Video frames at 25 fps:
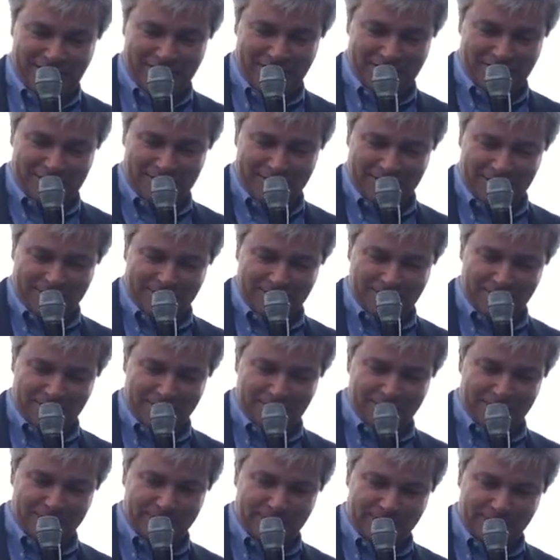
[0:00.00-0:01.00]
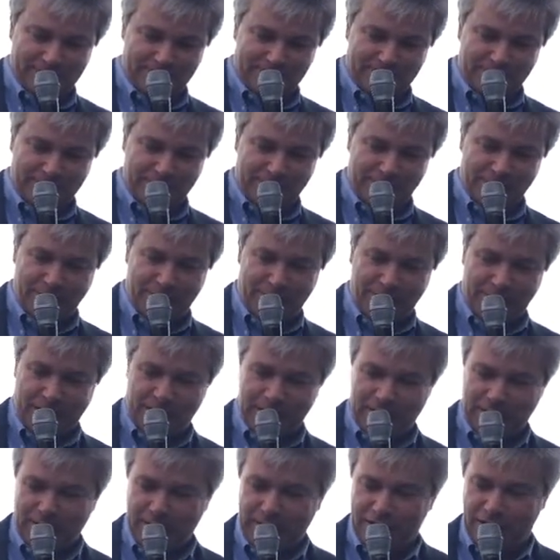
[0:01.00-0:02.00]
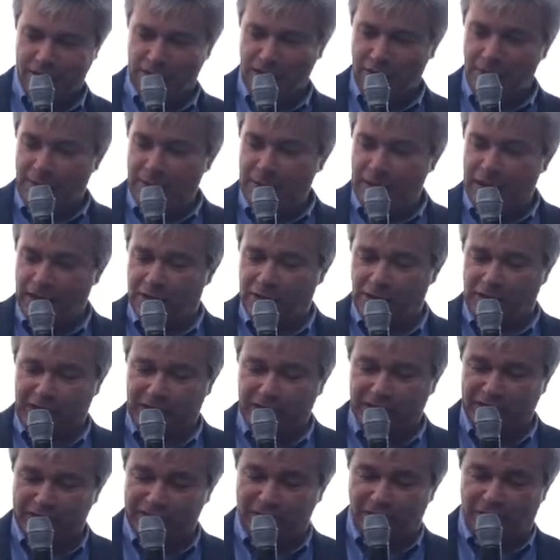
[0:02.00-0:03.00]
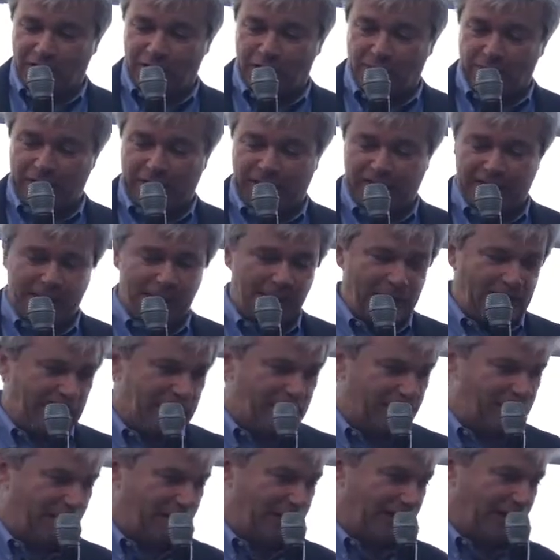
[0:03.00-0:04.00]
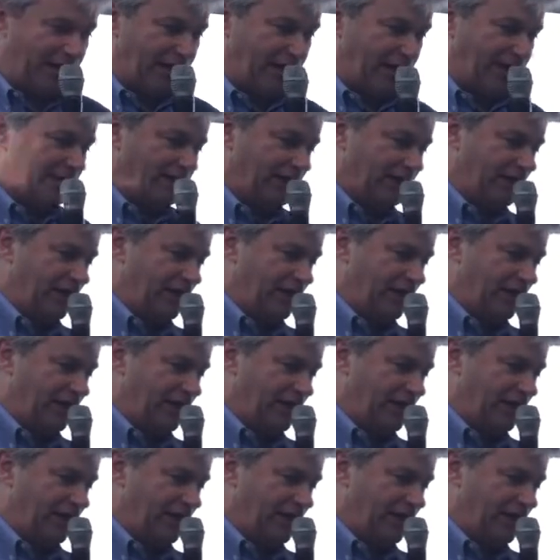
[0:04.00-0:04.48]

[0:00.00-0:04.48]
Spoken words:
So you're maybe not going to hear this all the way in the back, but